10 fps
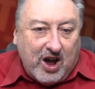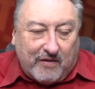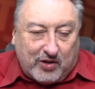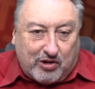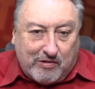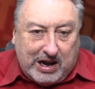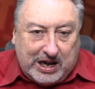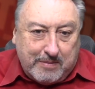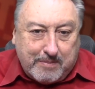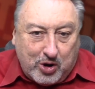of
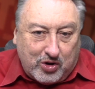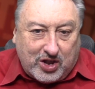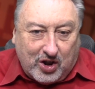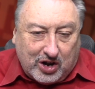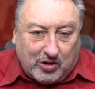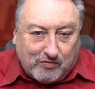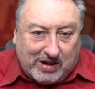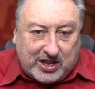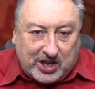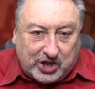Australian motorcycle
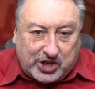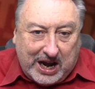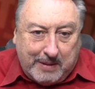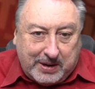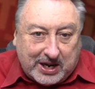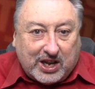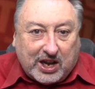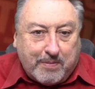racing champions,